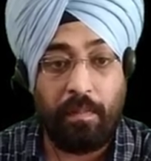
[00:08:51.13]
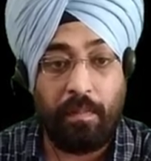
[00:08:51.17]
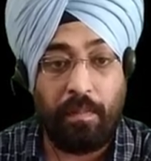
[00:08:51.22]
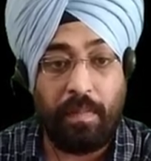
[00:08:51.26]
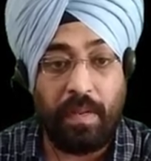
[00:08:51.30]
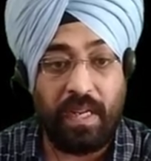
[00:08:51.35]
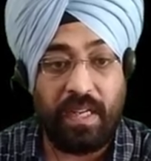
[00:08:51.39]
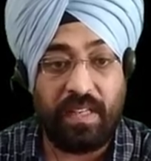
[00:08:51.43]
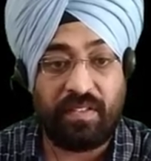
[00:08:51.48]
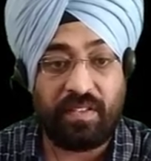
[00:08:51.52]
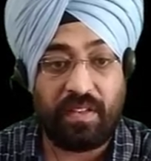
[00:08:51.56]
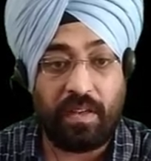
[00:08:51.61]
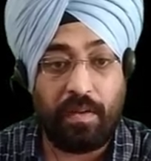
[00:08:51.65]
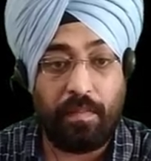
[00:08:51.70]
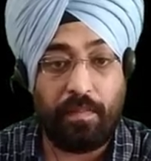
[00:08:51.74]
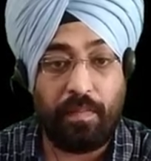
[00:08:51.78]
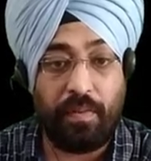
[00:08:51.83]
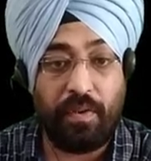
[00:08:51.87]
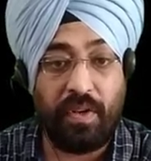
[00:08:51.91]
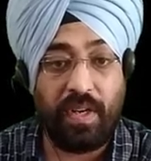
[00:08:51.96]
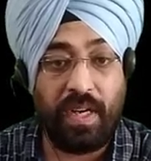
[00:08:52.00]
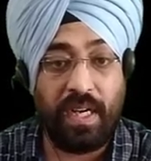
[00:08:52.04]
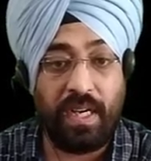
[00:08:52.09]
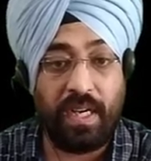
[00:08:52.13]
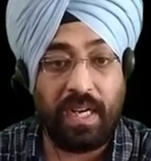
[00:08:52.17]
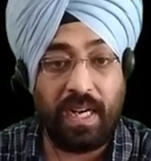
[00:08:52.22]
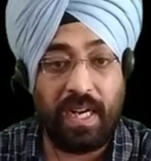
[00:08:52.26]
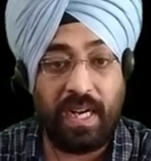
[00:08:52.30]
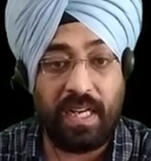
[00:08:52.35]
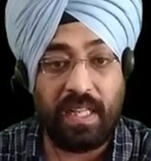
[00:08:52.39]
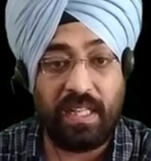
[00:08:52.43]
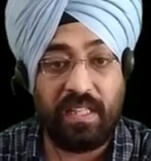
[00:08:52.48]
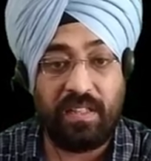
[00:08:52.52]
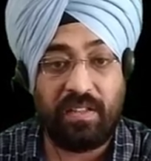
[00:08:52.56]
base component
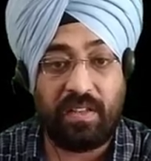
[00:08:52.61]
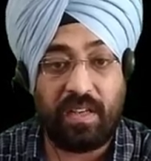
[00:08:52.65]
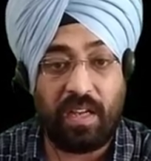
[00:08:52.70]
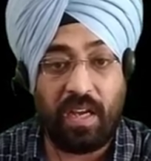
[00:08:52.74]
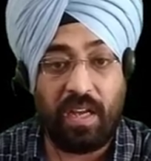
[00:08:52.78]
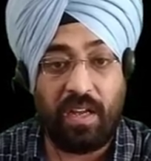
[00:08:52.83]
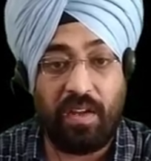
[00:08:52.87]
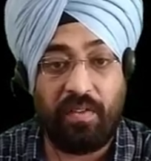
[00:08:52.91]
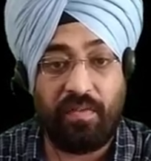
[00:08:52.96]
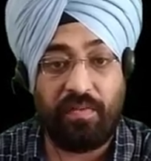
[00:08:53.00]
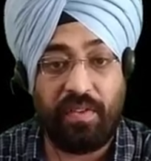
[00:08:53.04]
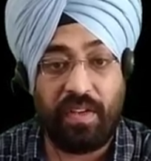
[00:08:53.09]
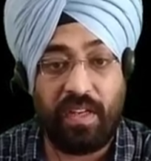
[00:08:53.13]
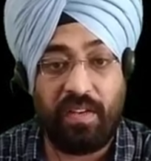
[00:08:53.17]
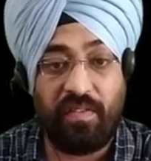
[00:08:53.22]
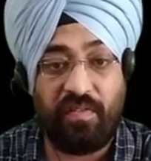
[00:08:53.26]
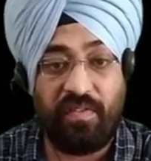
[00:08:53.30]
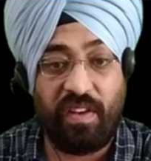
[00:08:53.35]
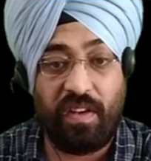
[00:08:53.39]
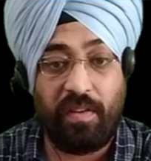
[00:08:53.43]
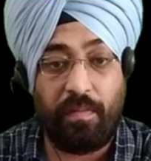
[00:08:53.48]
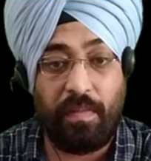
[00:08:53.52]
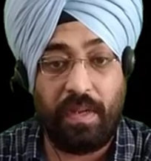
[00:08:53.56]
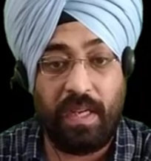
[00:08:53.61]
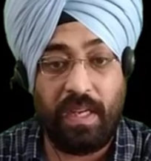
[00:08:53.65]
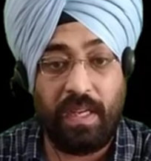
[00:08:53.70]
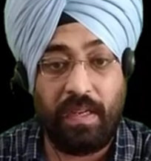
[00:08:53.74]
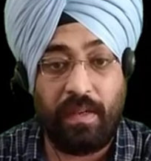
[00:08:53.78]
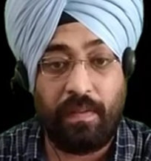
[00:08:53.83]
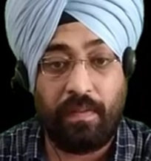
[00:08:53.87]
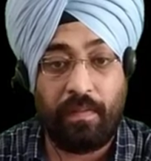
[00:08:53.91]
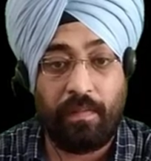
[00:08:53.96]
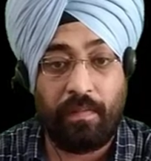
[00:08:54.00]
and this thiophene will be